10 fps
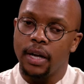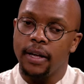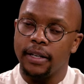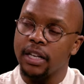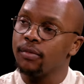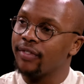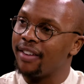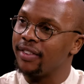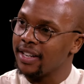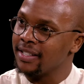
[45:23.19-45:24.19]
in terms of
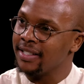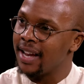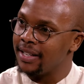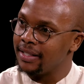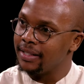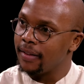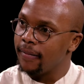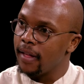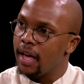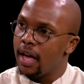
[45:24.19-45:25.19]
African studies.
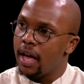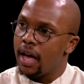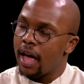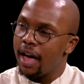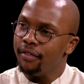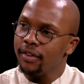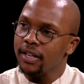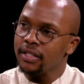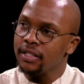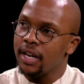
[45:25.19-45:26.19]
Mm -hmm.
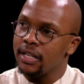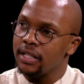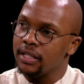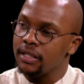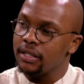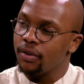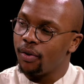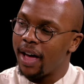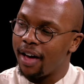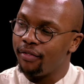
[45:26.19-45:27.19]
African studies, or
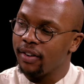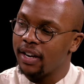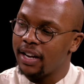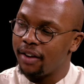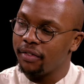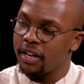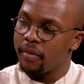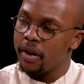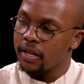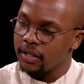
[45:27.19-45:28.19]
African and African
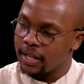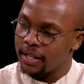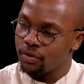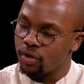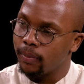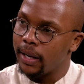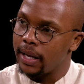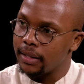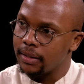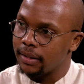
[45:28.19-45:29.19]
American studies,
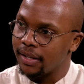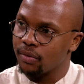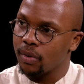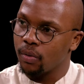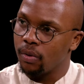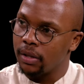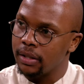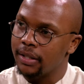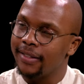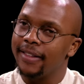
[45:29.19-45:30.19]
AAAS as we call
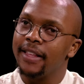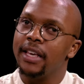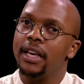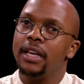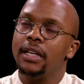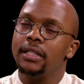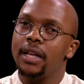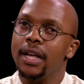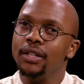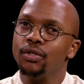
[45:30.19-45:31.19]
it,
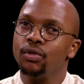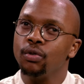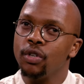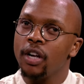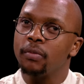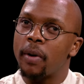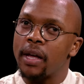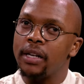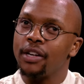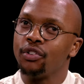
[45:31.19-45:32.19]
tends to not pay
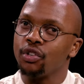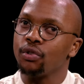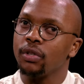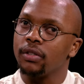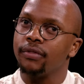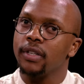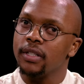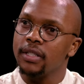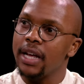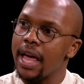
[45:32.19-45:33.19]
attention to the
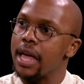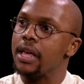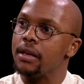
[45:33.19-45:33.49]
first A.